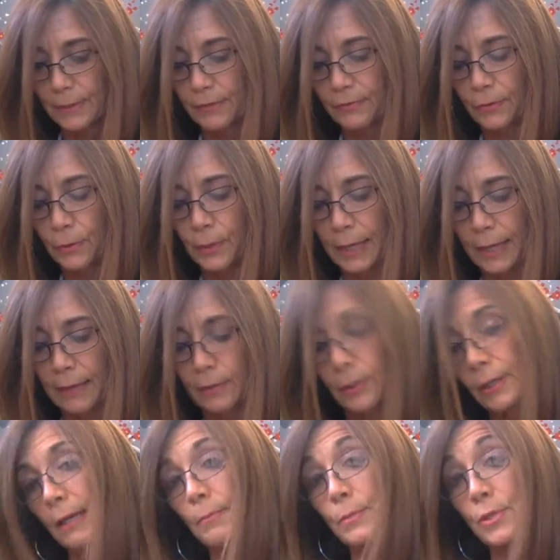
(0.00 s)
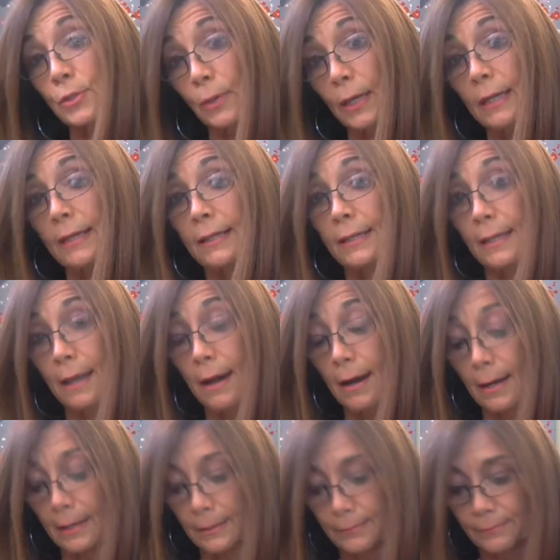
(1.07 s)
if you can't look him straight in the
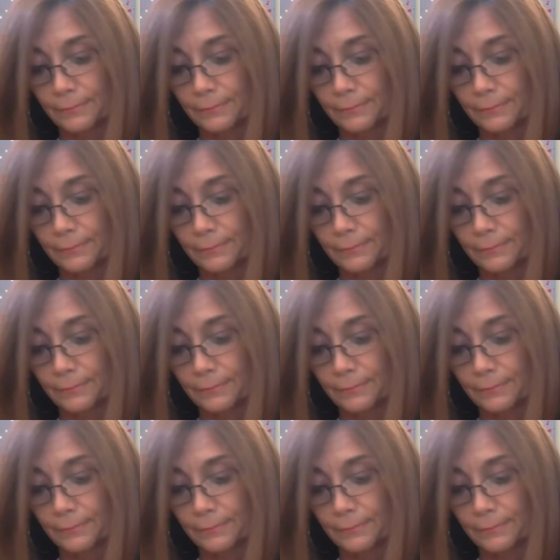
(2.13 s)
eye.